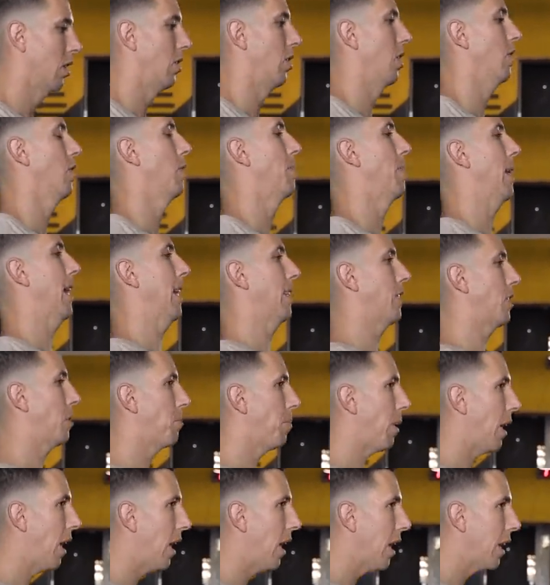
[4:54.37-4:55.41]
You have a bad
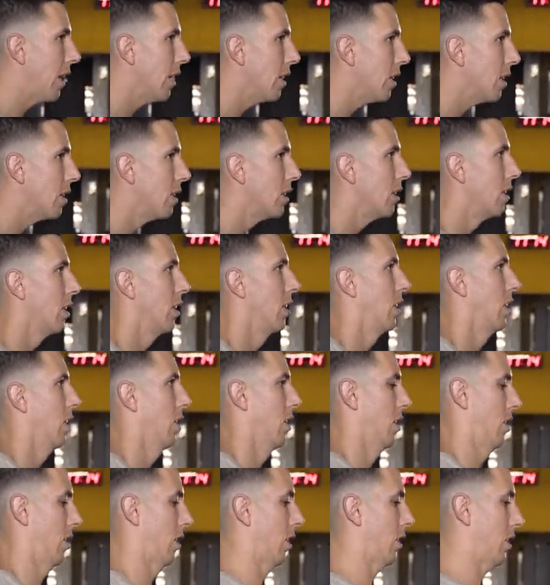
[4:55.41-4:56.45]
spine,
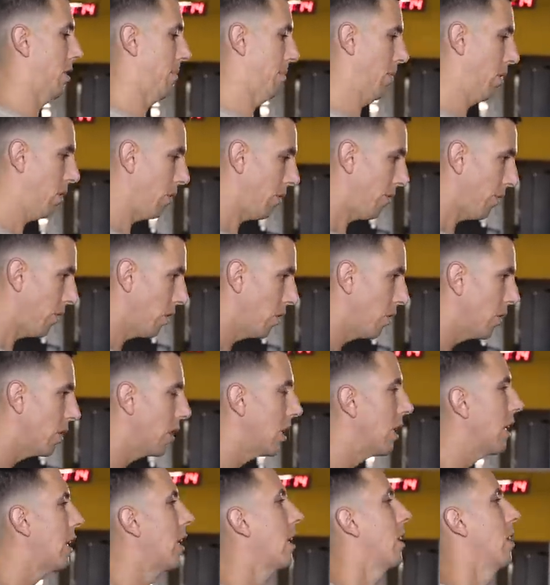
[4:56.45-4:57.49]
it doesn't move
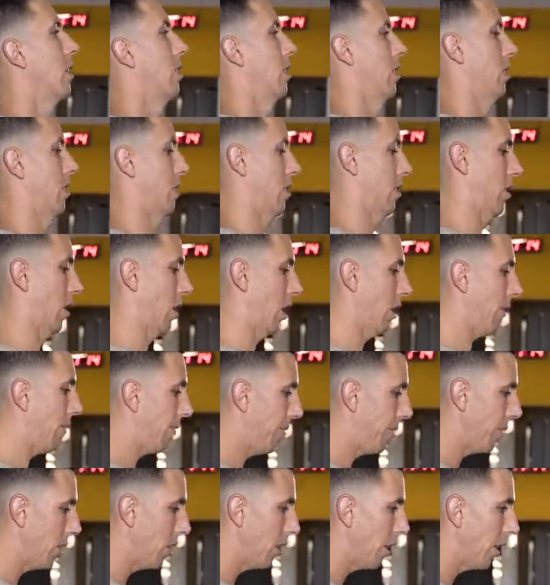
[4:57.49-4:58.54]
fluidly, you're gonna
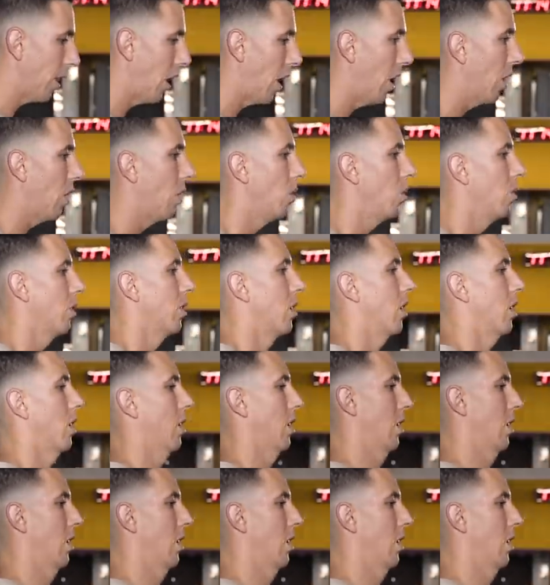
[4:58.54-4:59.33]
feel a lot older.